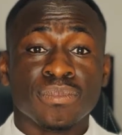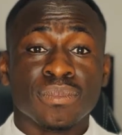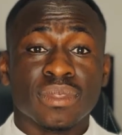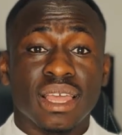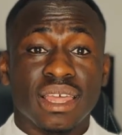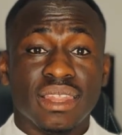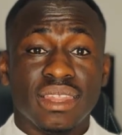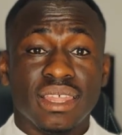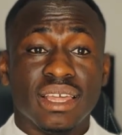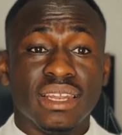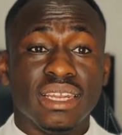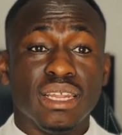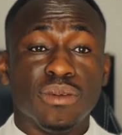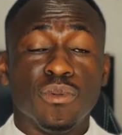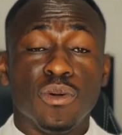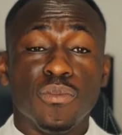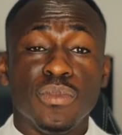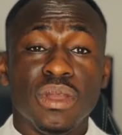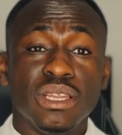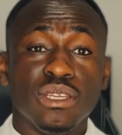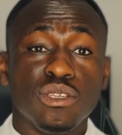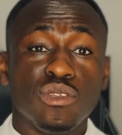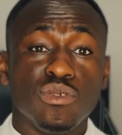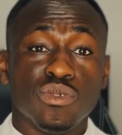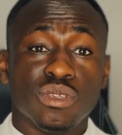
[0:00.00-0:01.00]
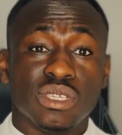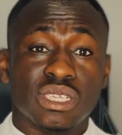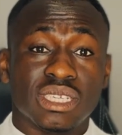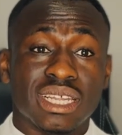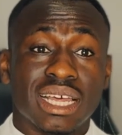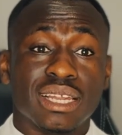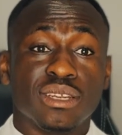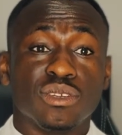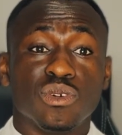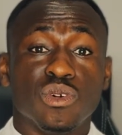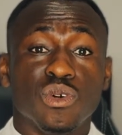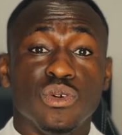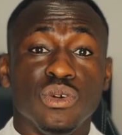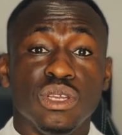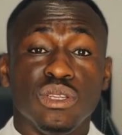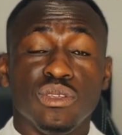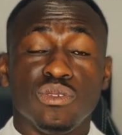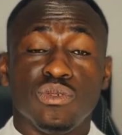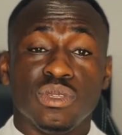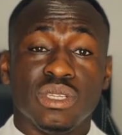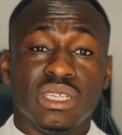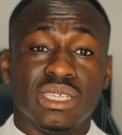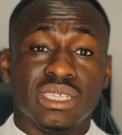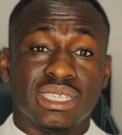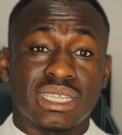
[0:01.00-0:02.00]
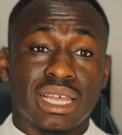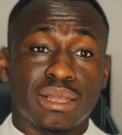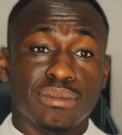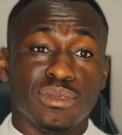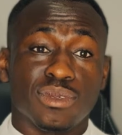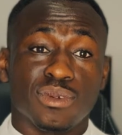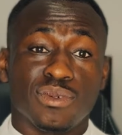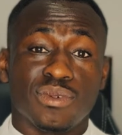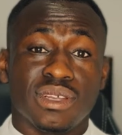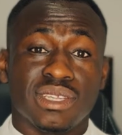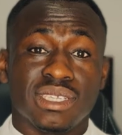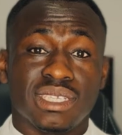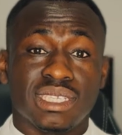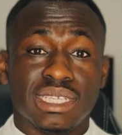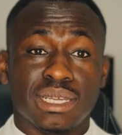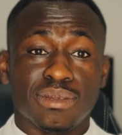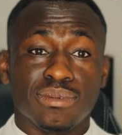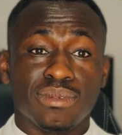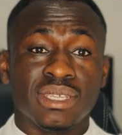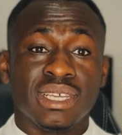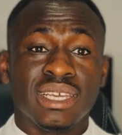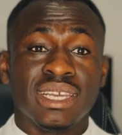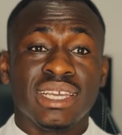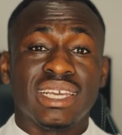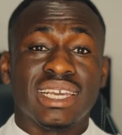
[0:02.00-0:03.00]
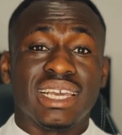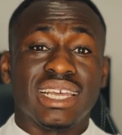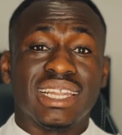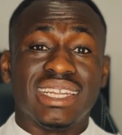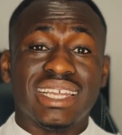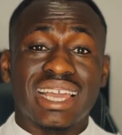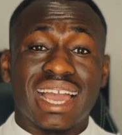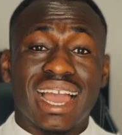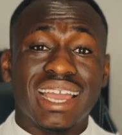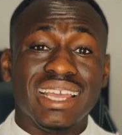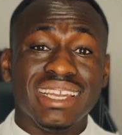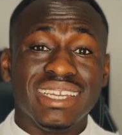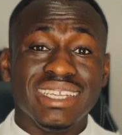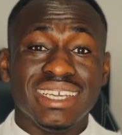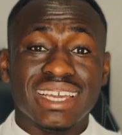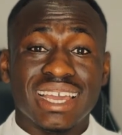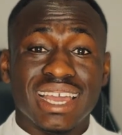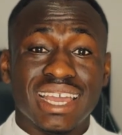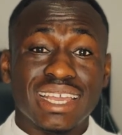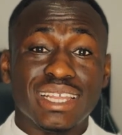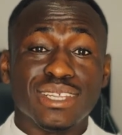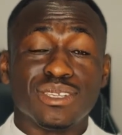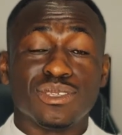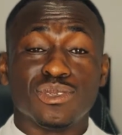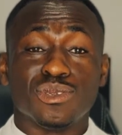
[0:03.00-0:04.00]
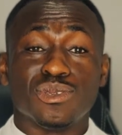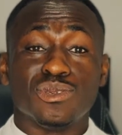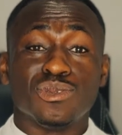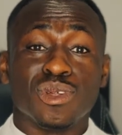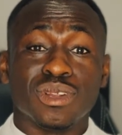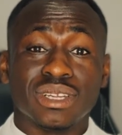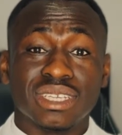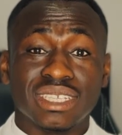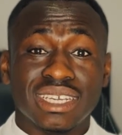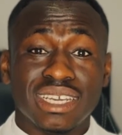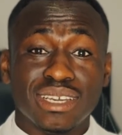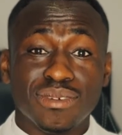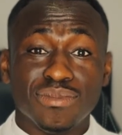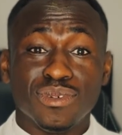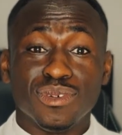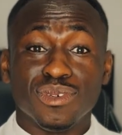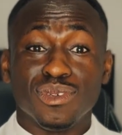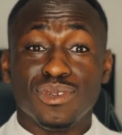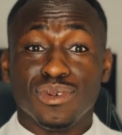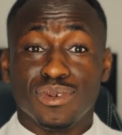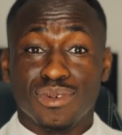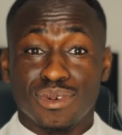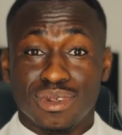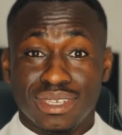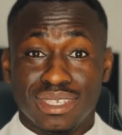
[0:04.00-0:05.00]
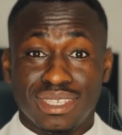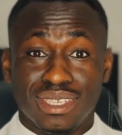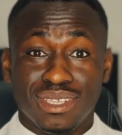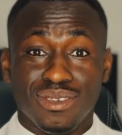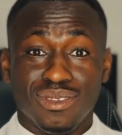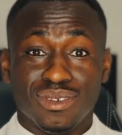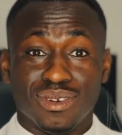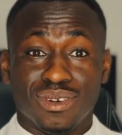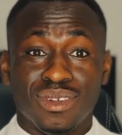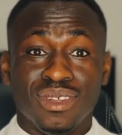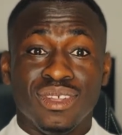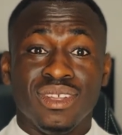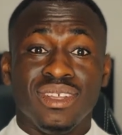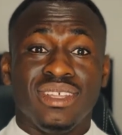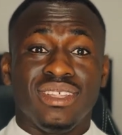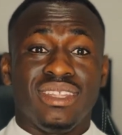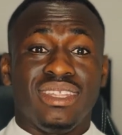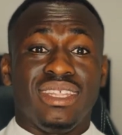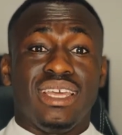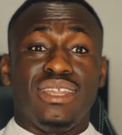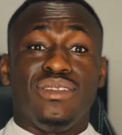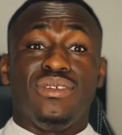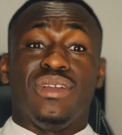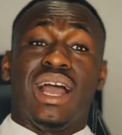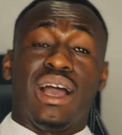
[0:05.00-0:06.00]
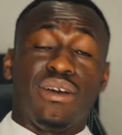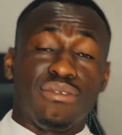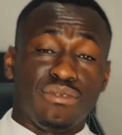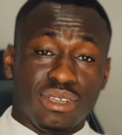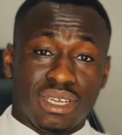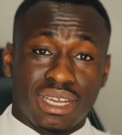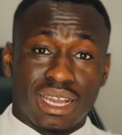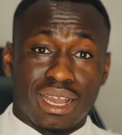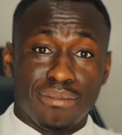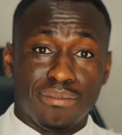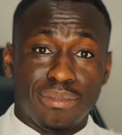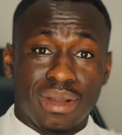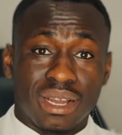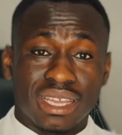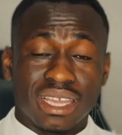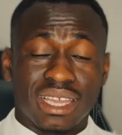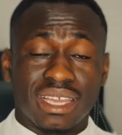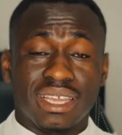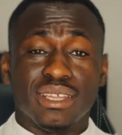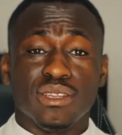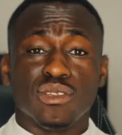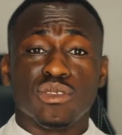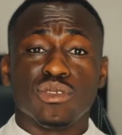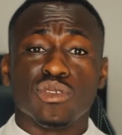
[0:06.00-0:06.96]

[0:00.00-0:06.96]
and then the moment you start going to the subsequent steps and the idea is not able to continue, then you have to come back again.